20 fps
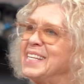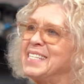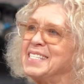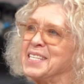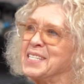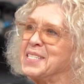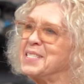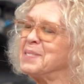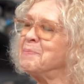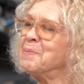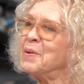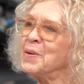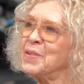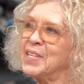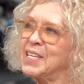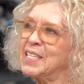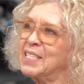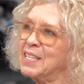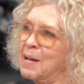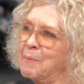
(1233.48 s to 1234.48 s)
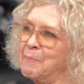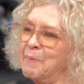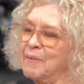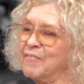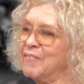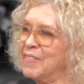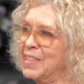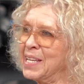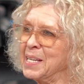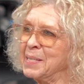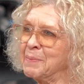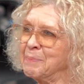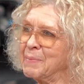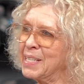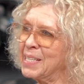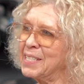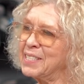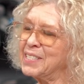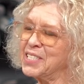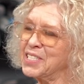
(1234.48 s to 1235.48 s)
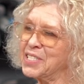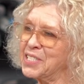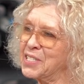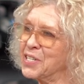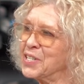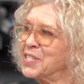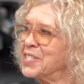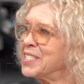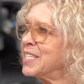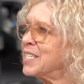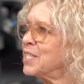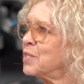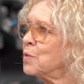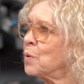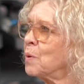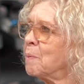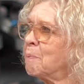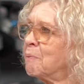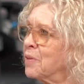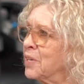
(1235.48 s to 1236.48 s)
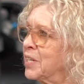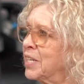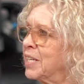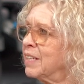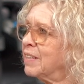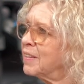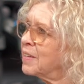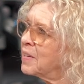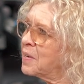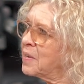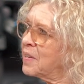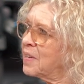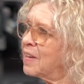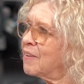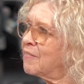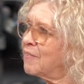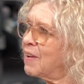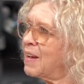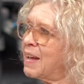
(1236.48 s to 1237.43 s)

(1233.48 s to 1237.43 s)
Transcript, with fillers: it's a smoothie type of thing, but it just turns into a pudding okay.